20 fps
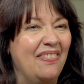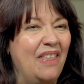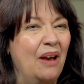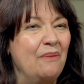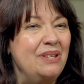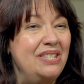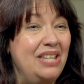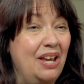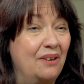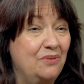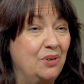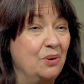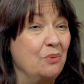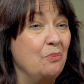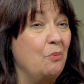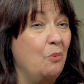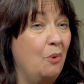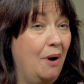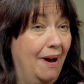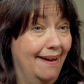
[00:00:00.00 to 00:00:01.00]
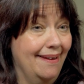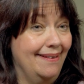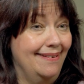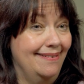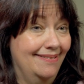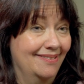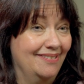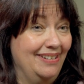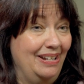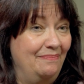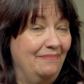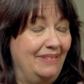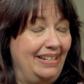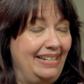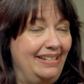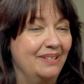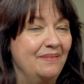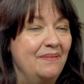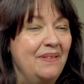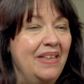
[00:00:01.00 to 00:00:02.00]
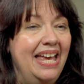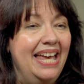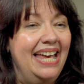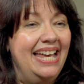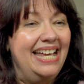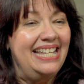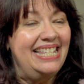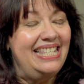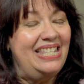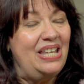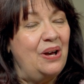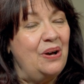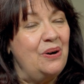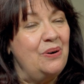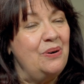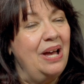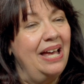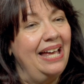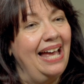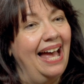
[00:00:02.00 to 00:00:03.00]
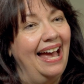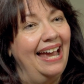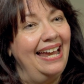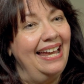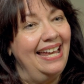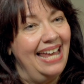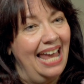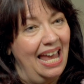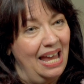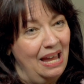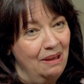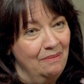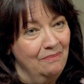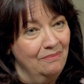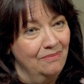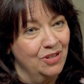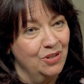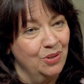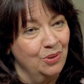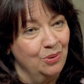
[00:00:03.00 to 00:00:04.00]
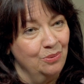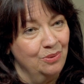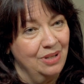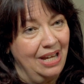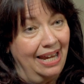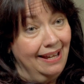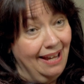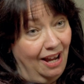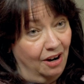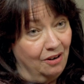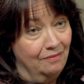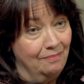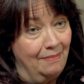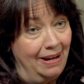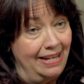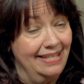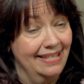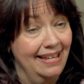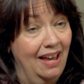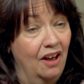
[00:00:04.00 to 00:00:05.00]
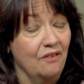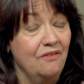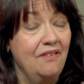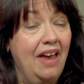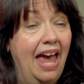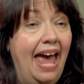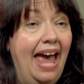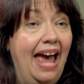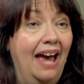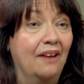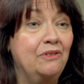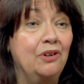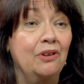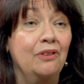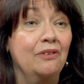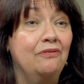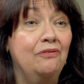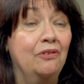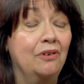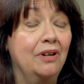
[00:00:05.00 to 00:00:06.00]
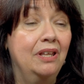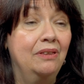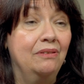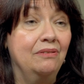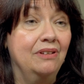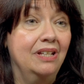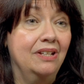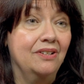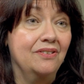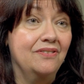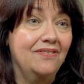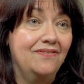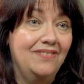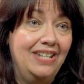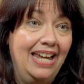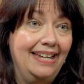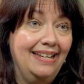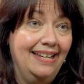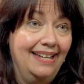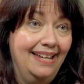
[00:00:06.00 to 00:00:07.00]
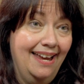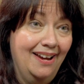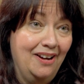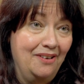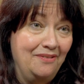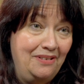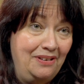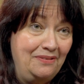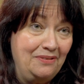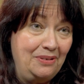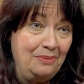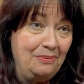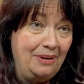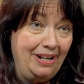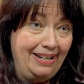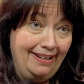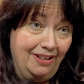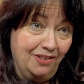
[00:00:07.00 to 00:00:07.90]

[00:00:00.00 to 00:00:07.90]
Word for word: That was after one treatment. So I came to take care of myself after the 43 years of taking care of everyone